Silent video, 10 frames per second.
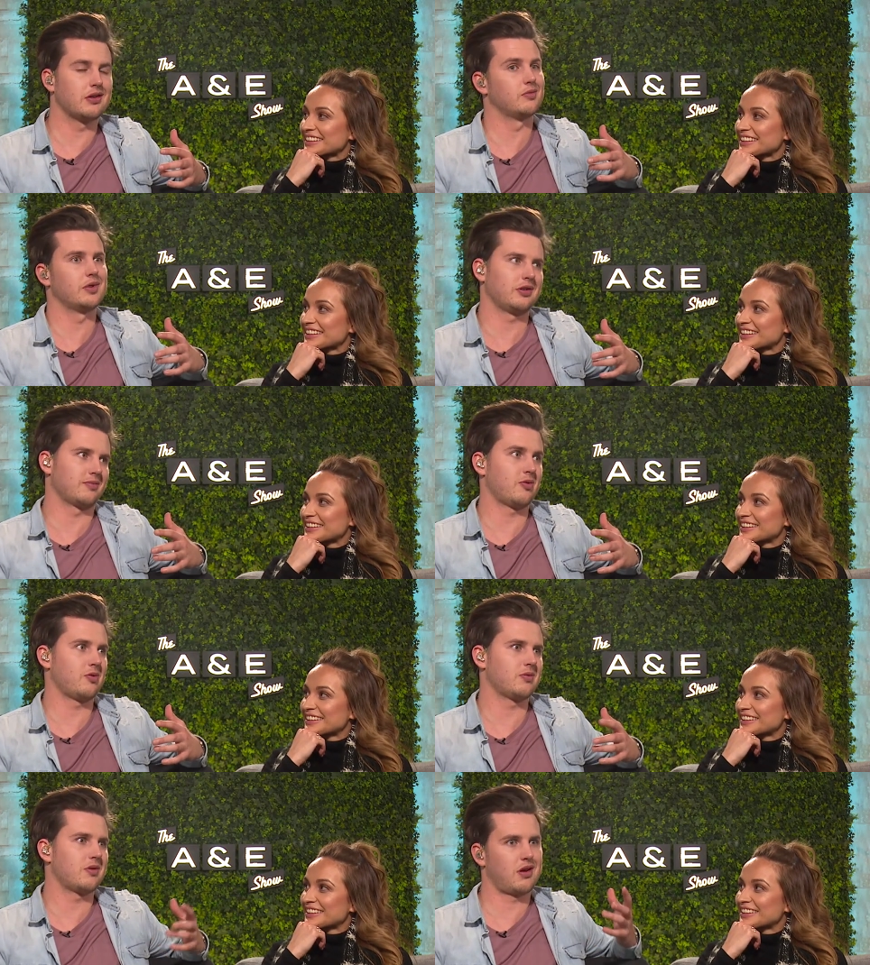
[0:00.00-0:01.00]
Speaker 1: in Winnie the
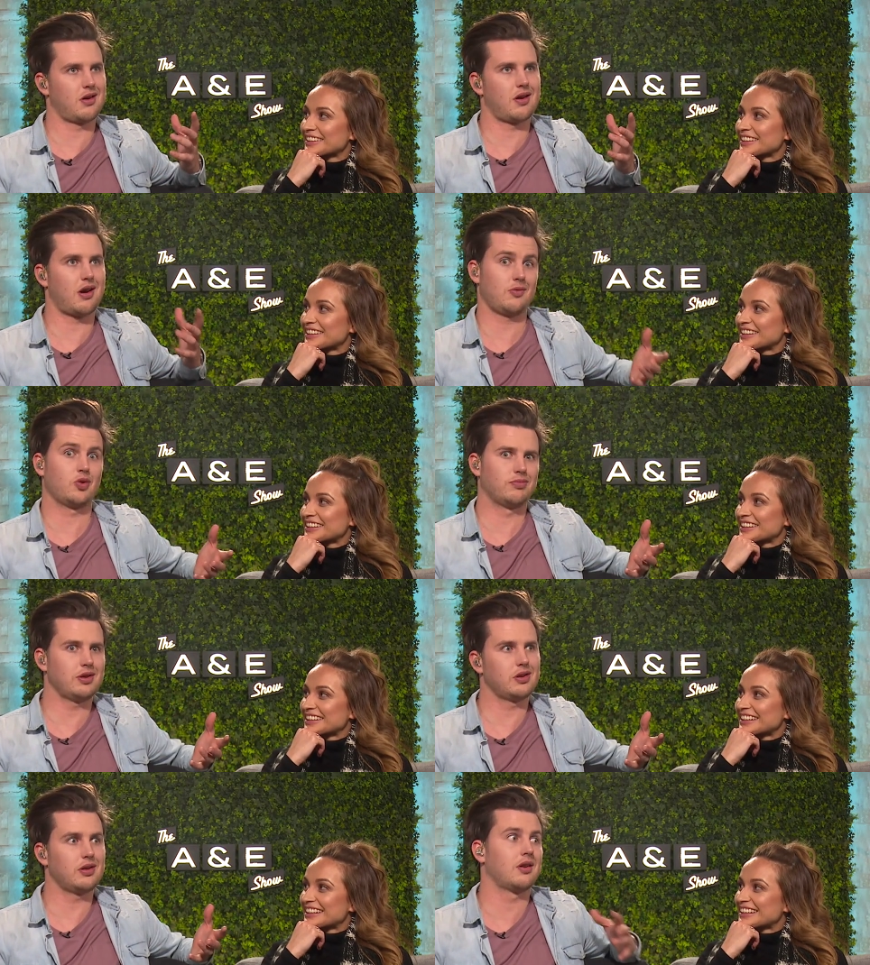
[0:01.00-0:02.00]
Pooh, and I will
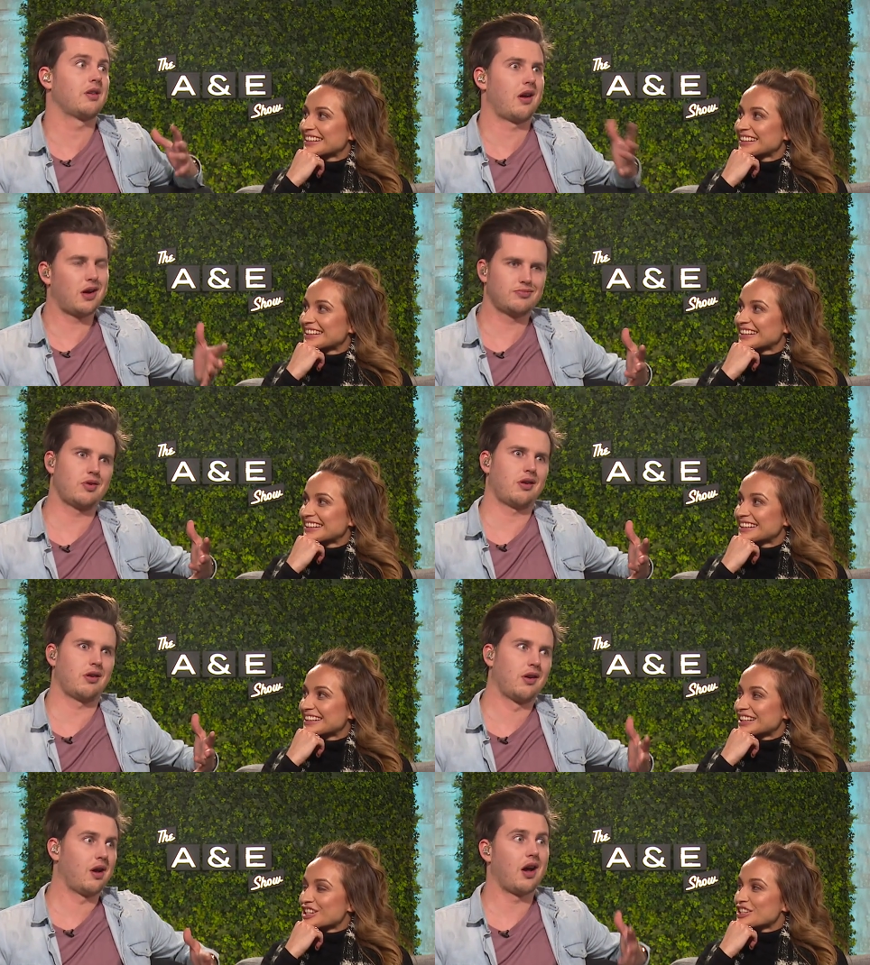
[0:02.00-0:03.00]
be Harry Potter.
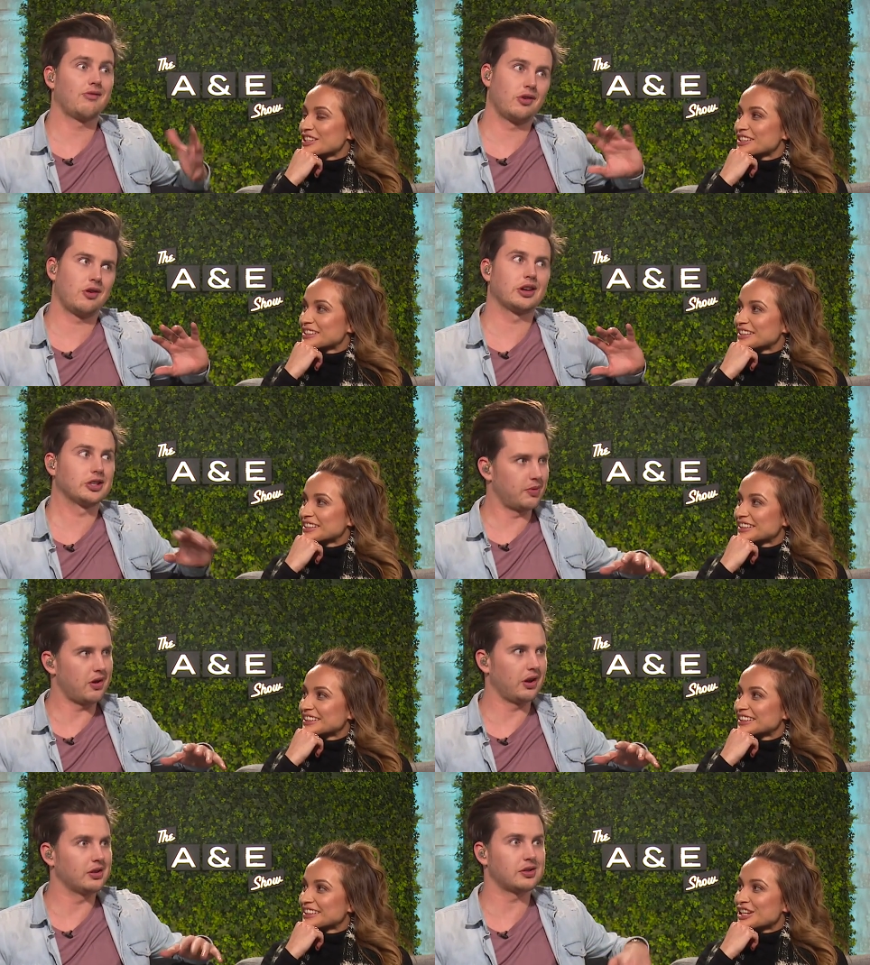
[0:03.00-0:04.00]
I've got
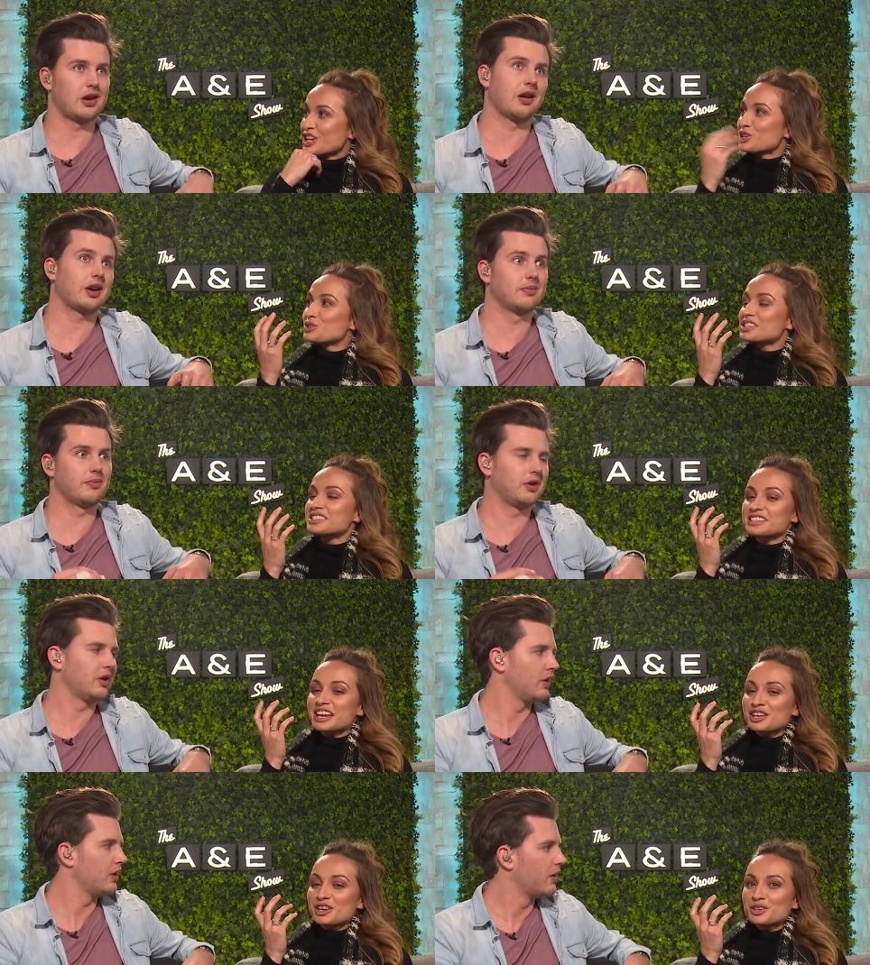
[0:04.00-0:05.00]
experience,
Speaker 2: and you I just could...
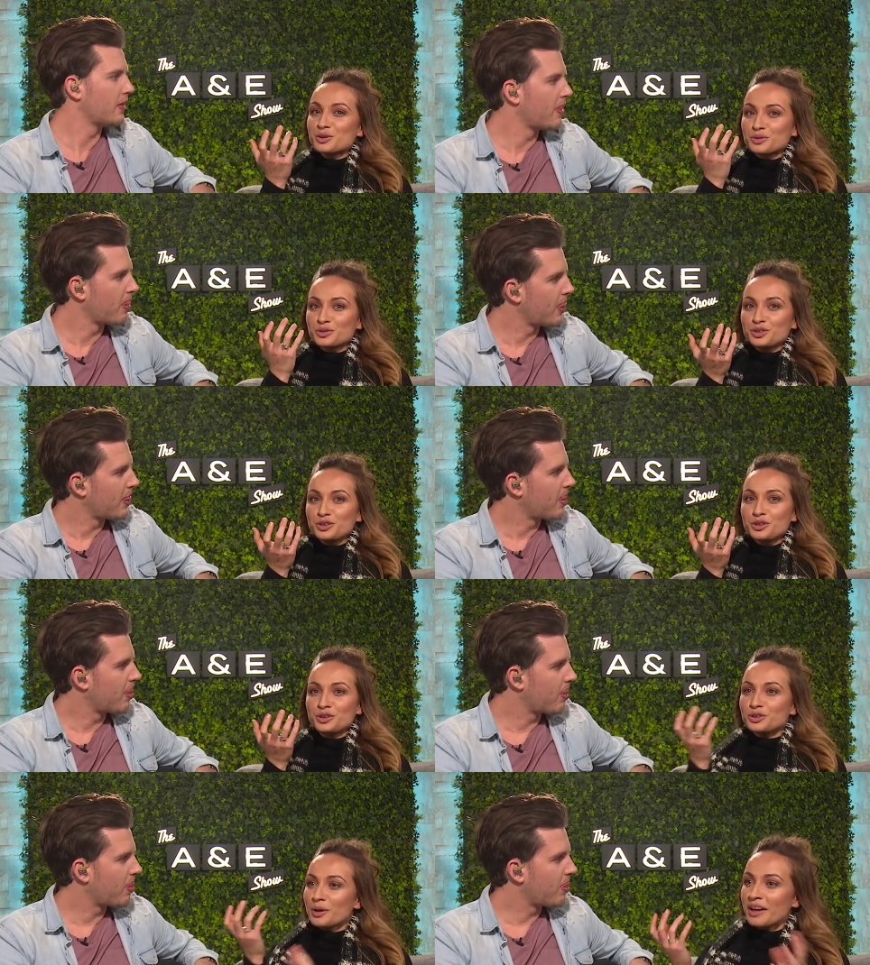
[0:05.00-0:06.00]
like you.
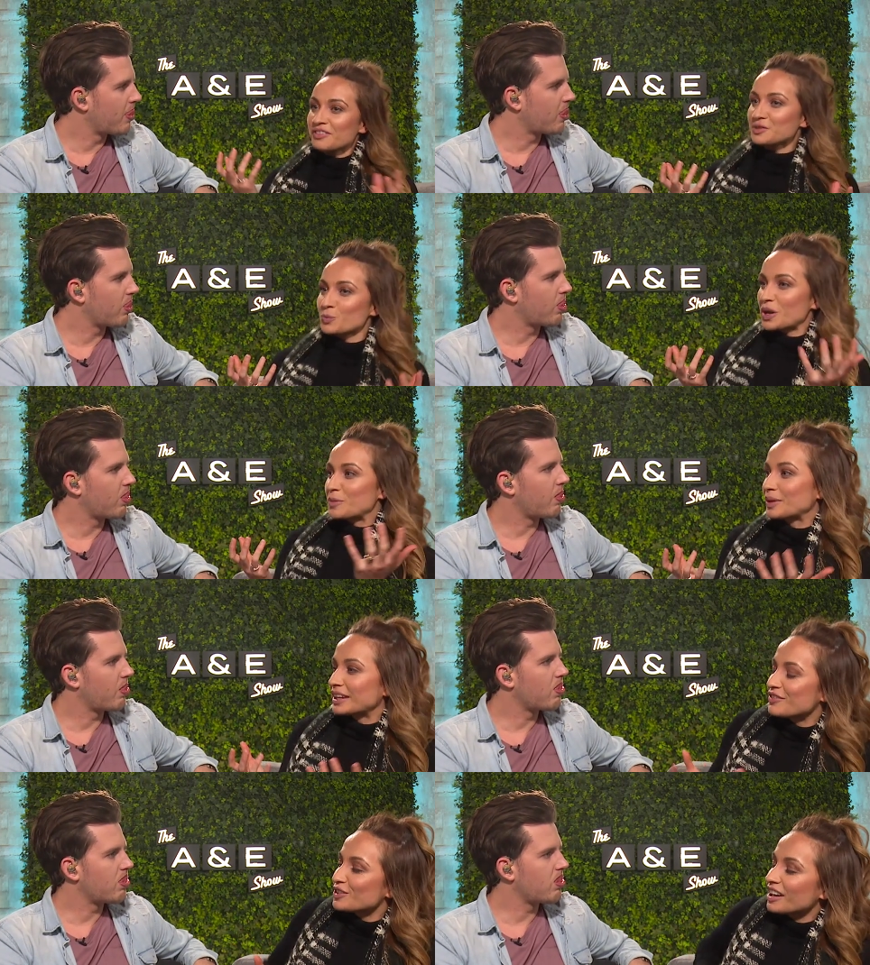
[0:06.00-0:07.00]
You have this weird
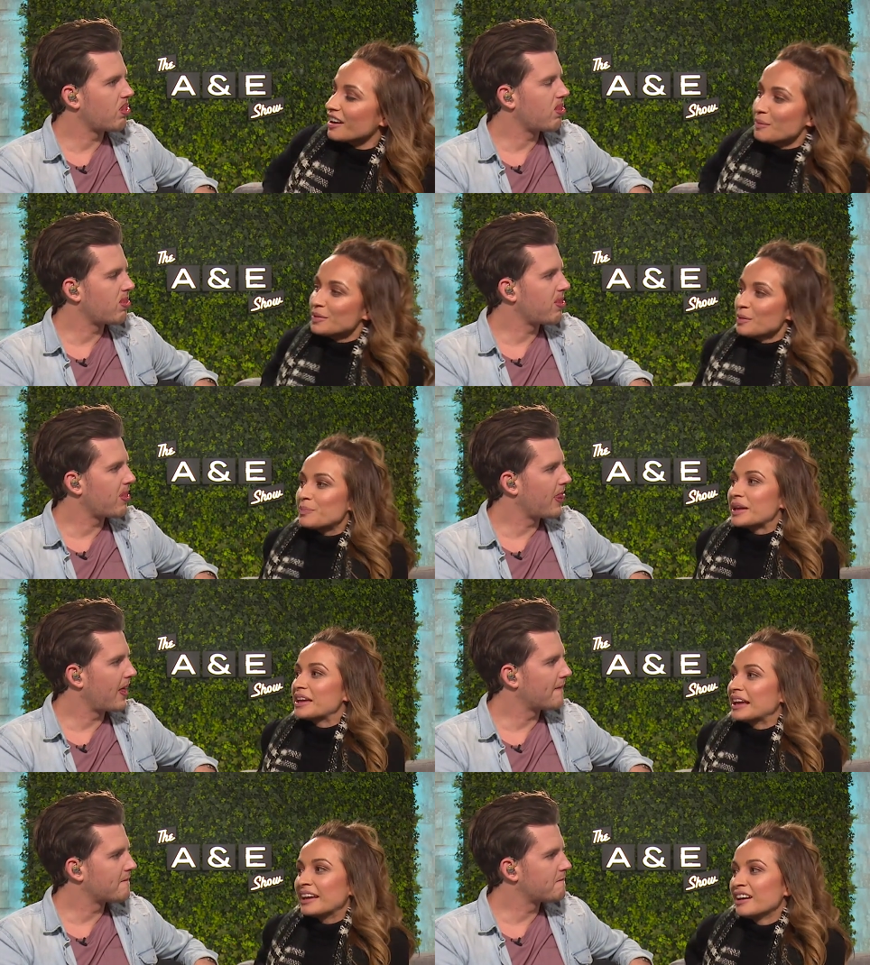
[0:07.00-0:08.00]
belief. You're like, I'm gonna
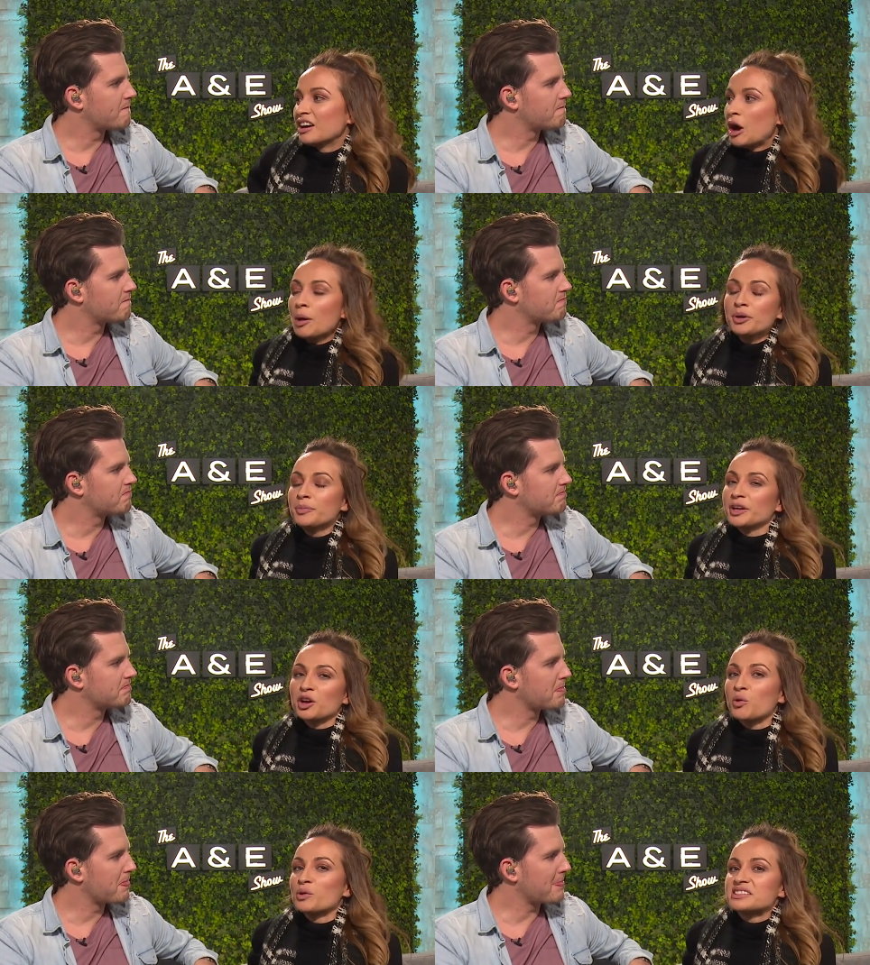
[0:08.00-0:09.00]
be, I'm gonna be at
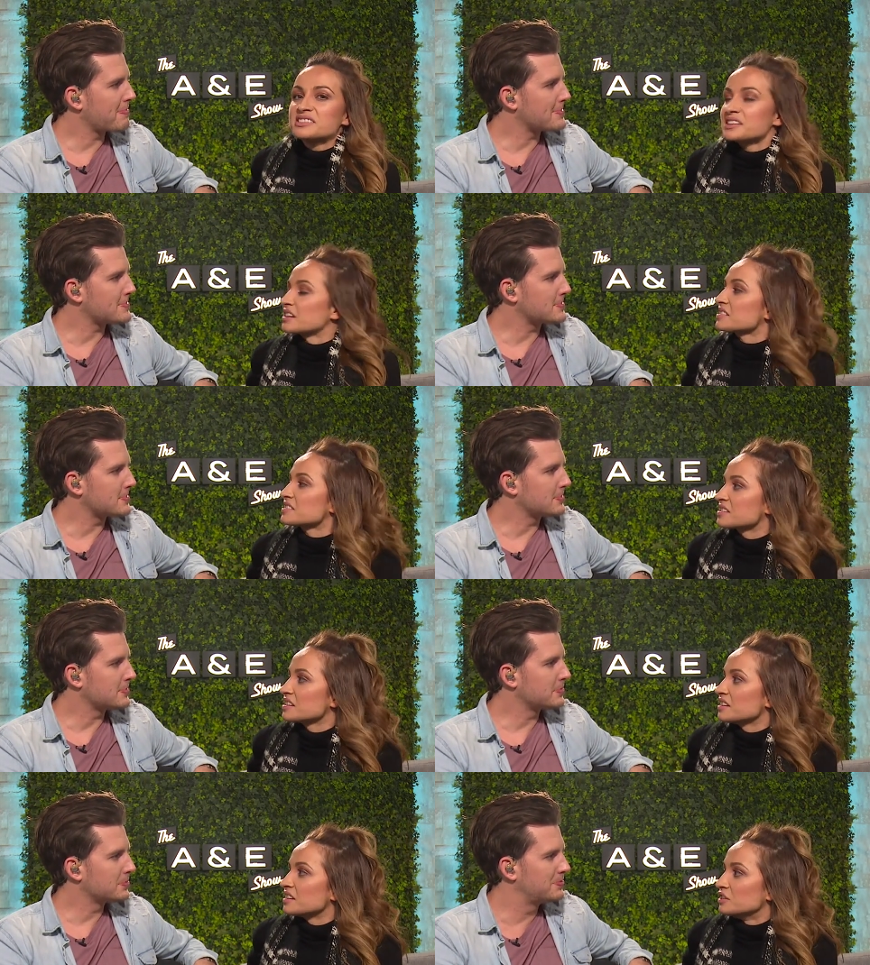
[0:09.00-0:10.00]
Hoyt's Six in